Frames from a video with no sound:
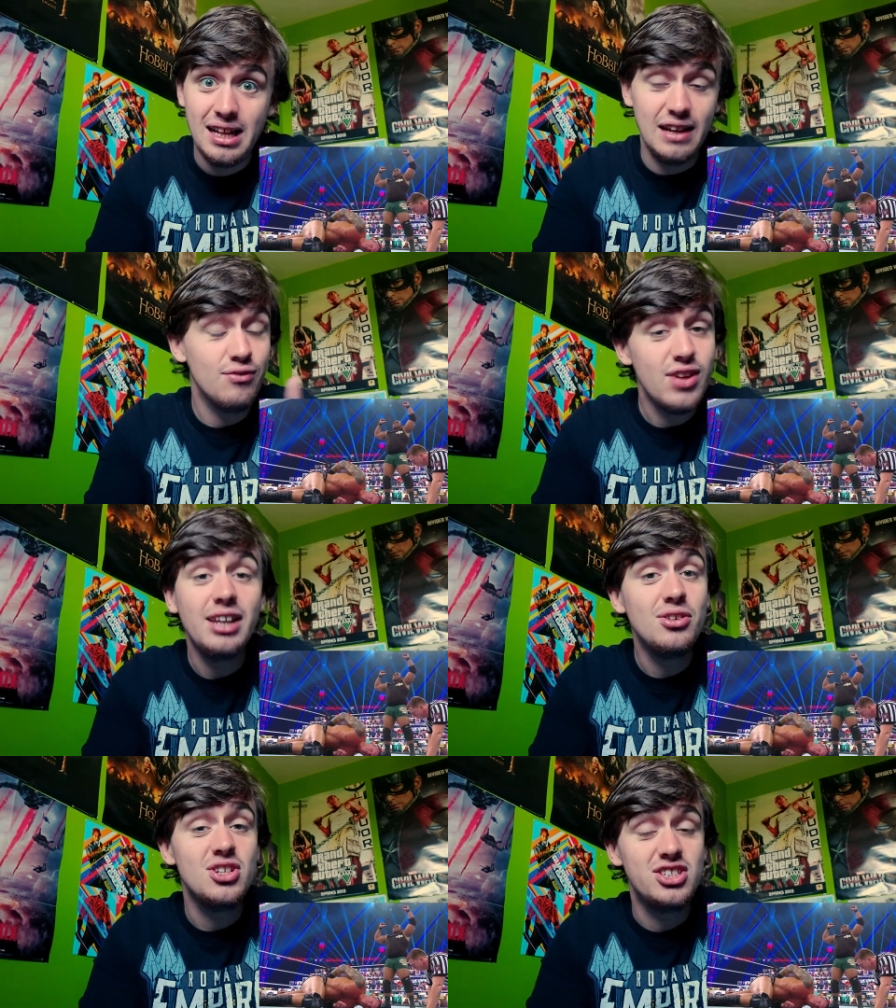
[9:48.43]
If
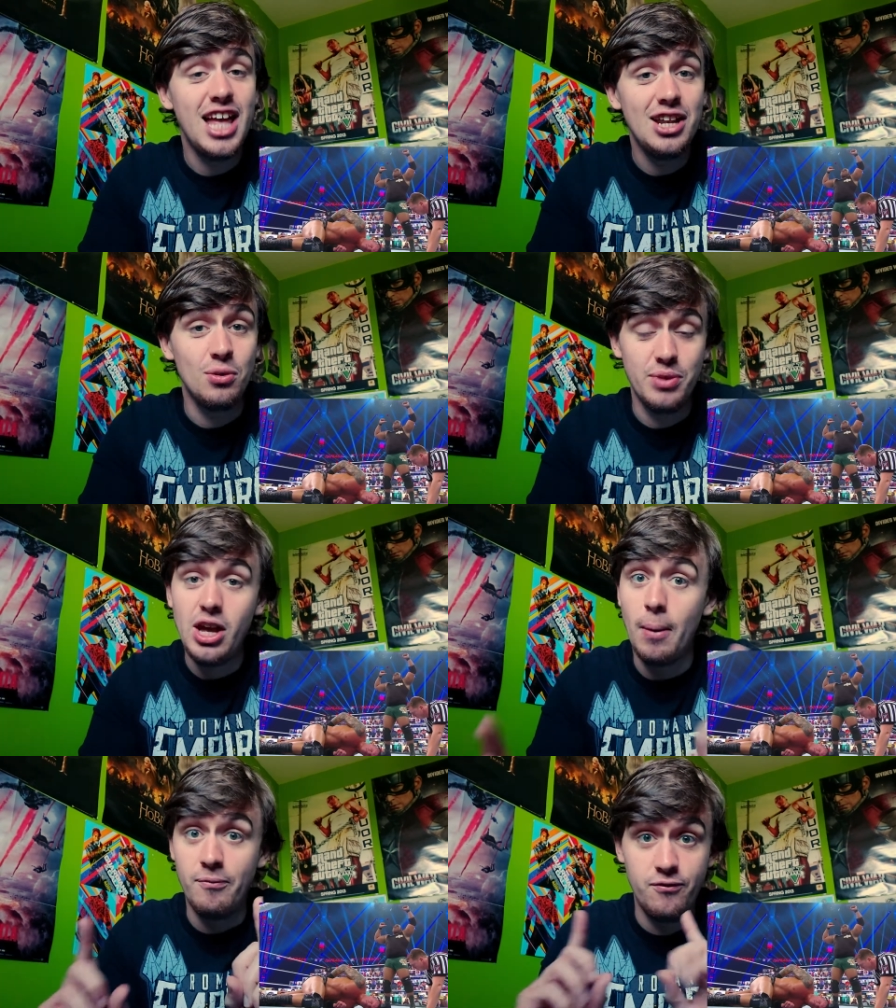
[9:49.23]
that doesn't tell you they
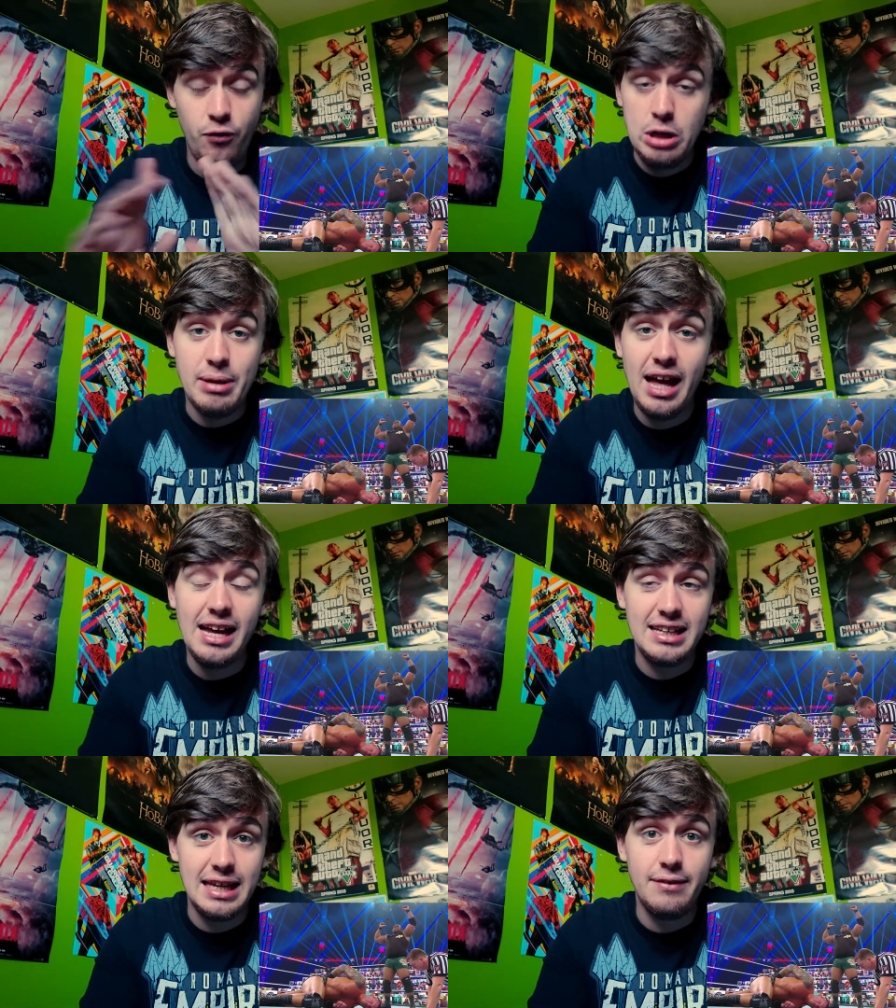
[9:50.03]
are fully
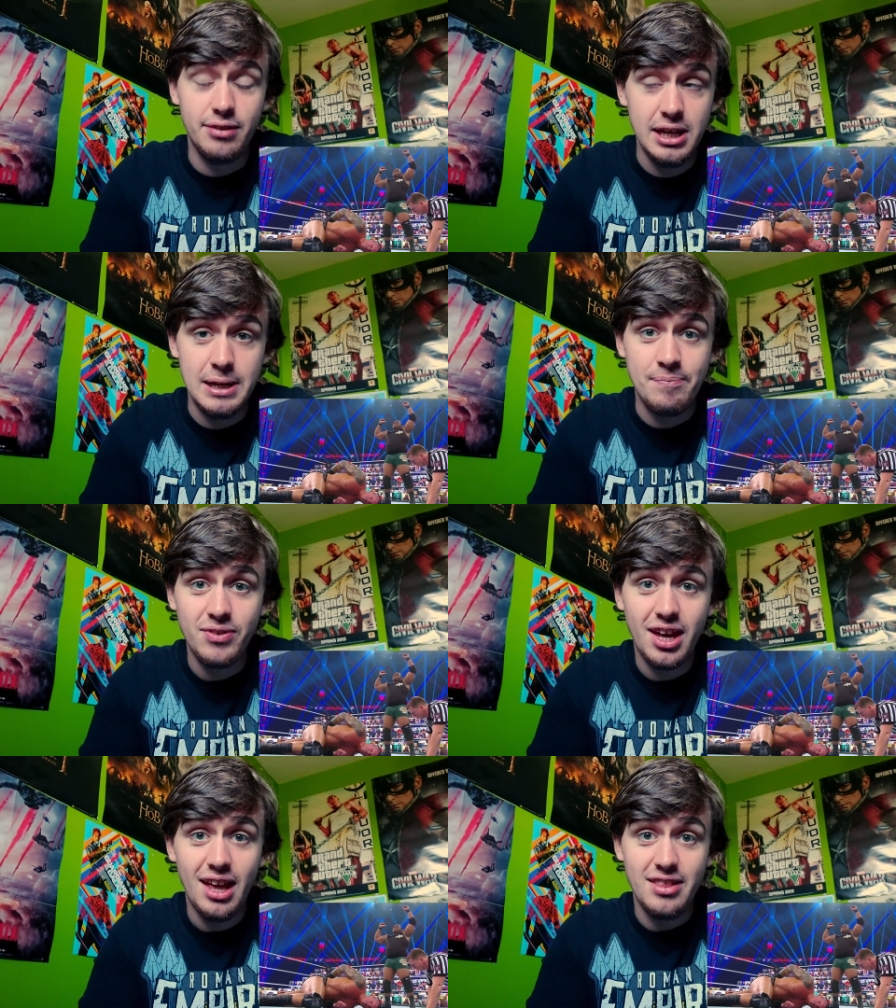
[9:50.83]
behind Keith Lee,
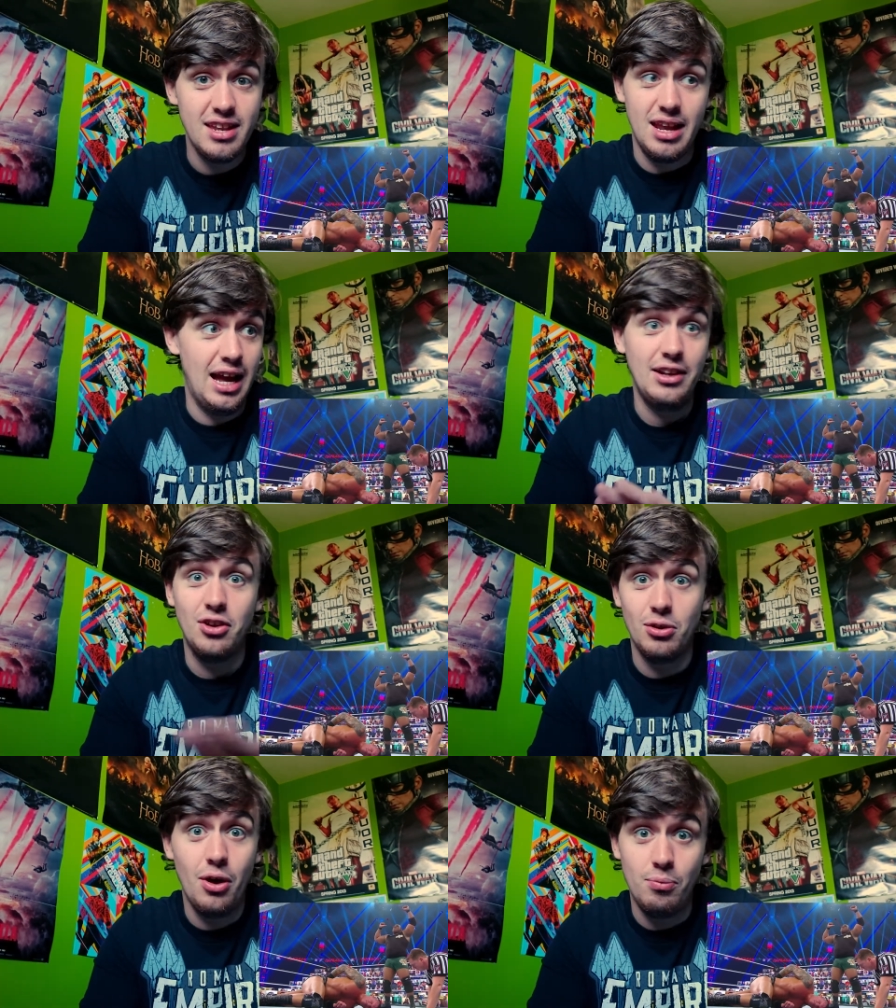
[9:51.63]
then I
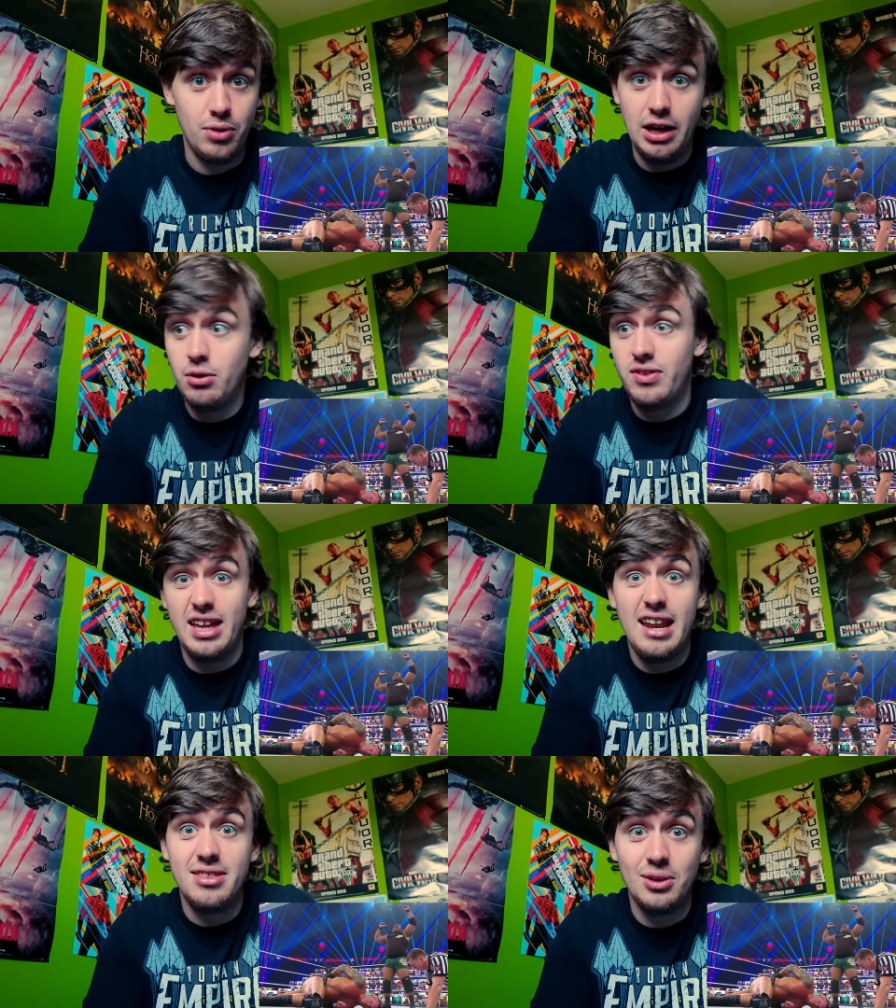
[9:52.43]
don't think
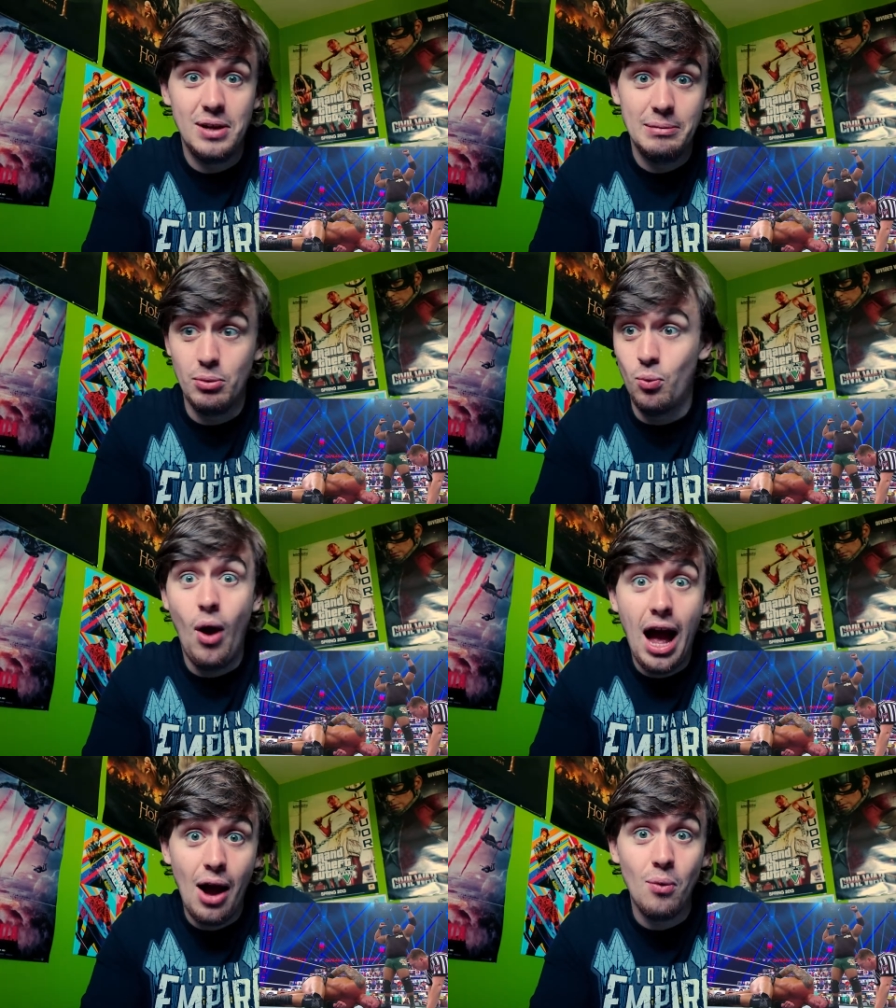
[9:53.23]
anything will, but
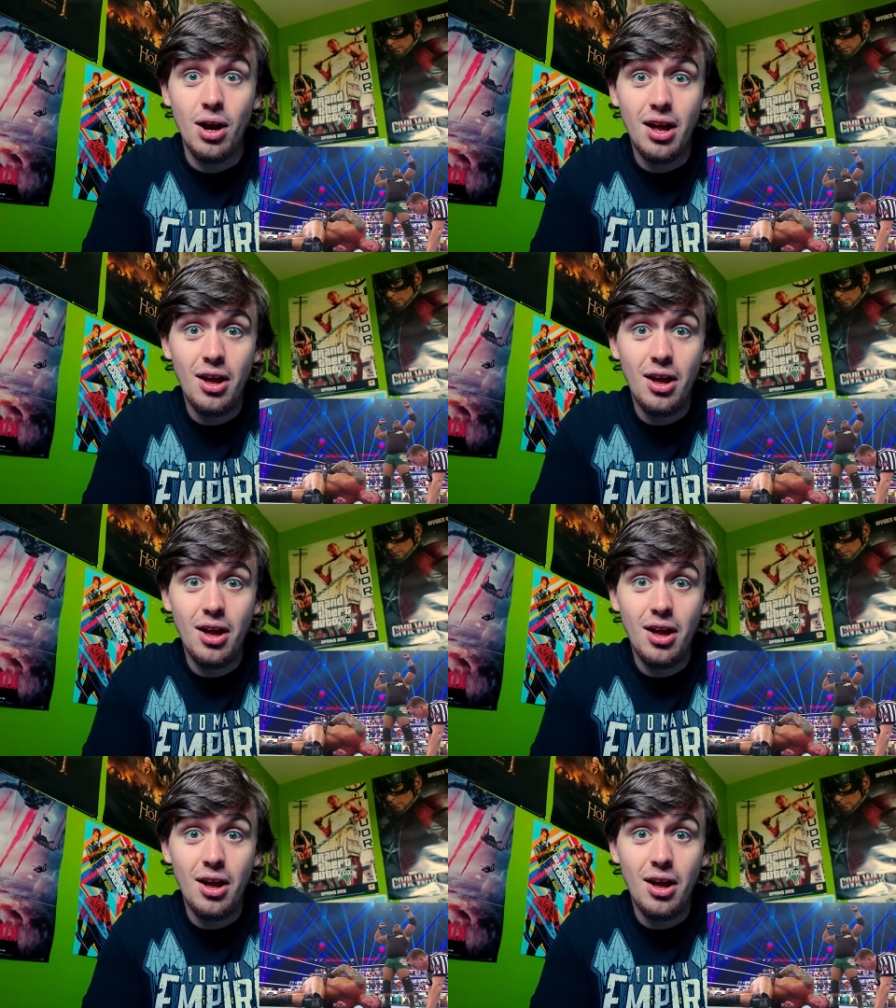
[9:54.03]
wow.